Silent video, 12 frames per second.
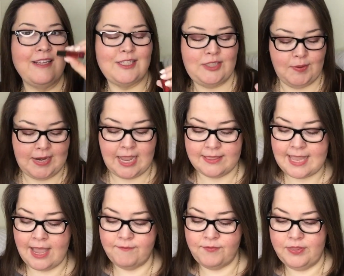So I got
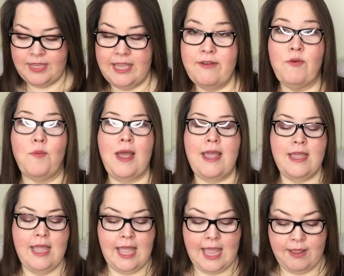that for the giveaway.
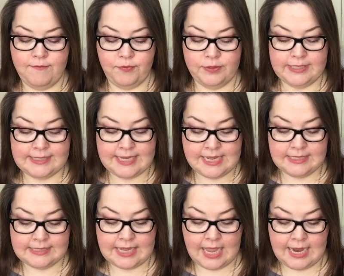And for the
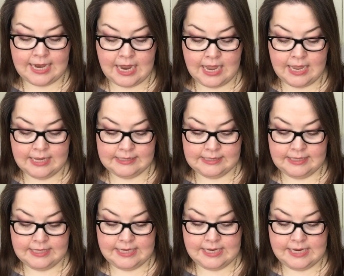scents, I got
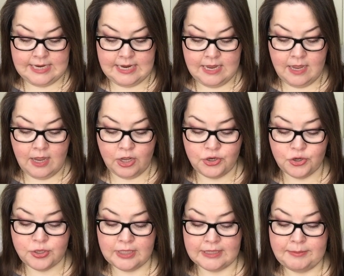the
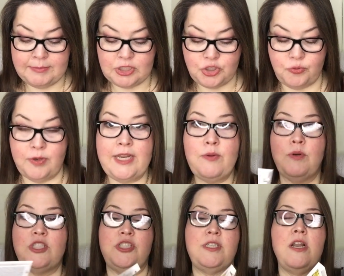Under the Lemon Tree,
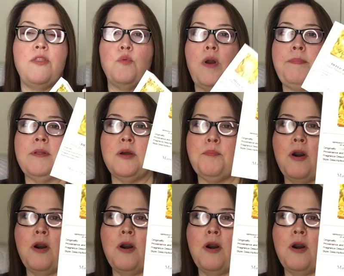which is another replica